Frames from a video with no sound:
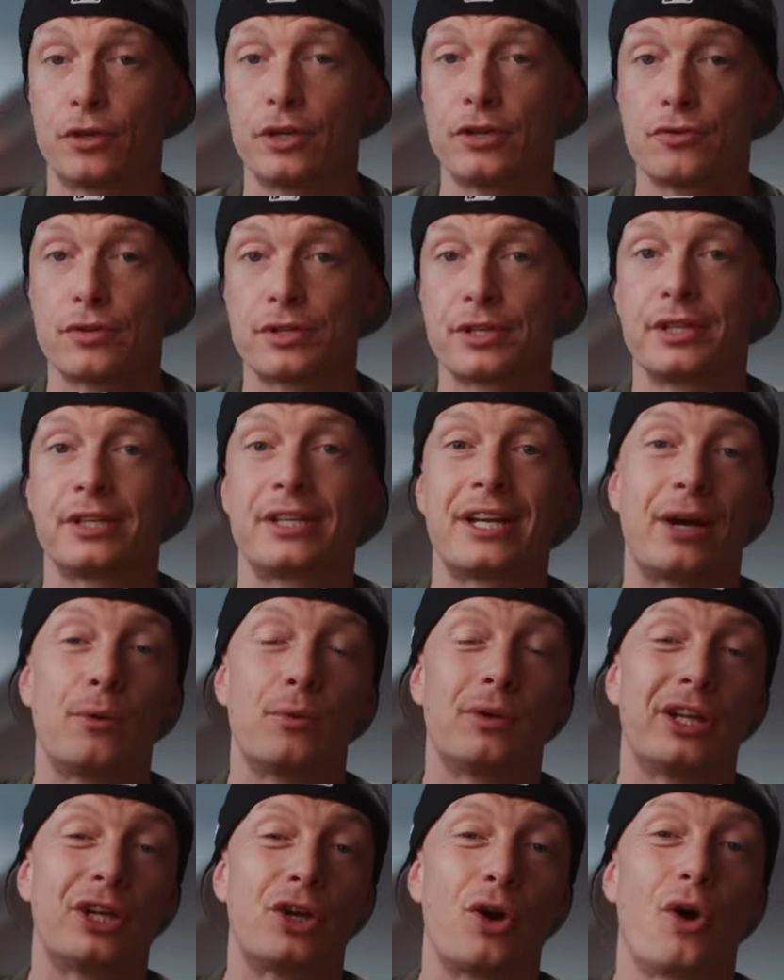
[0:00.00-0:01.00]
you're interested, I
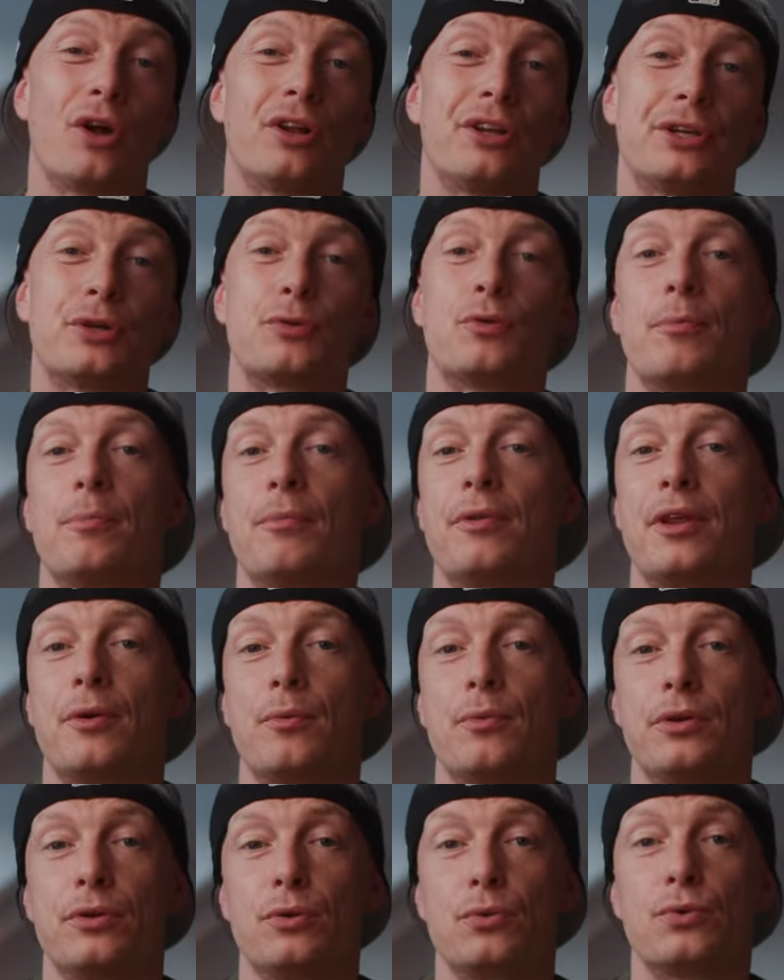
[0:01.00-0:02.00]
will link all the equipment that
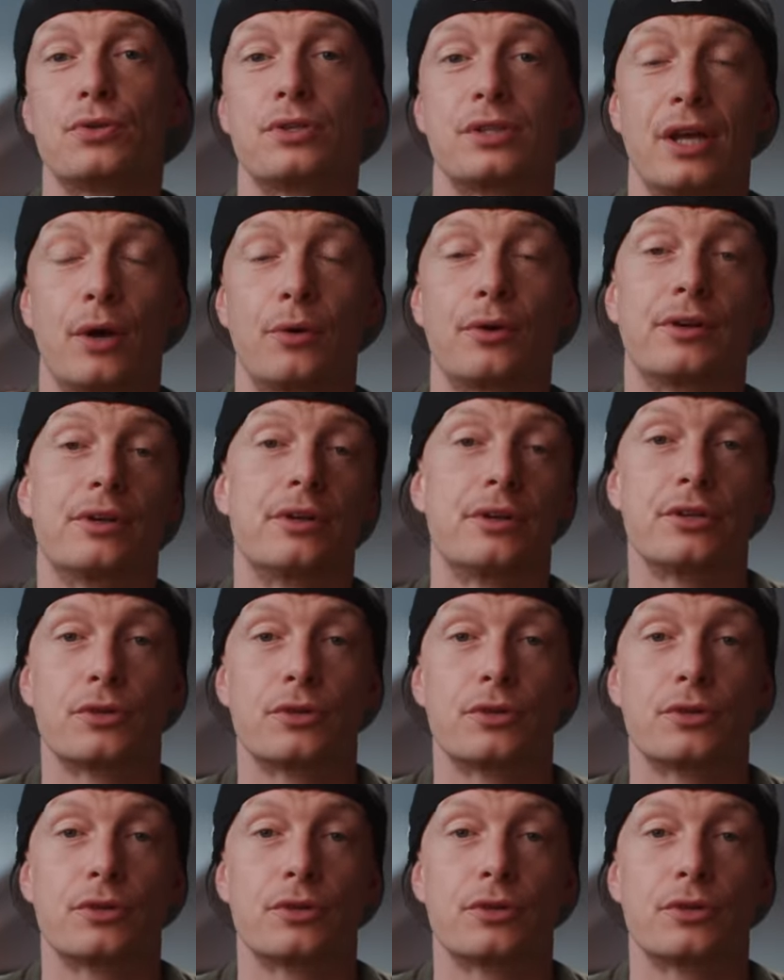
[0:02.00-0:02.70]
we use down in the